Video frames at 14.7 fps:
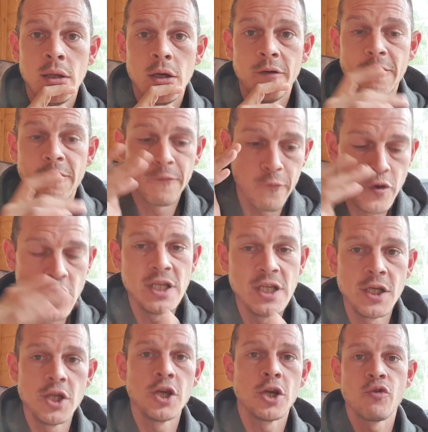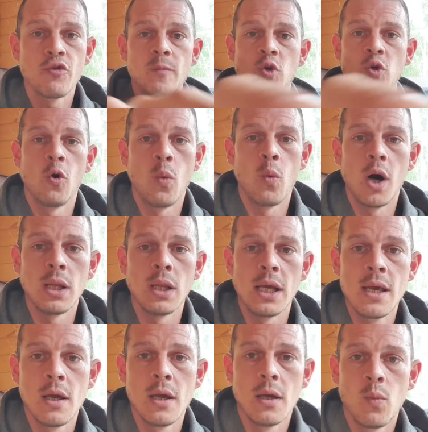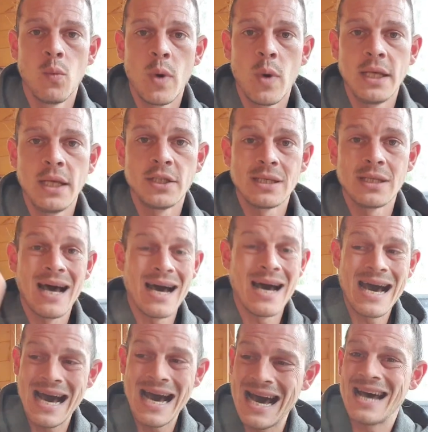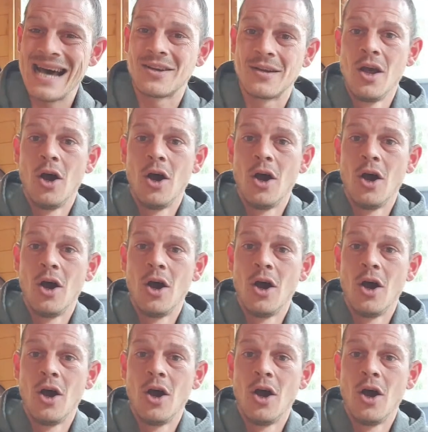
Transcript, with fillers: and freezing your crypto wallet when it's a hard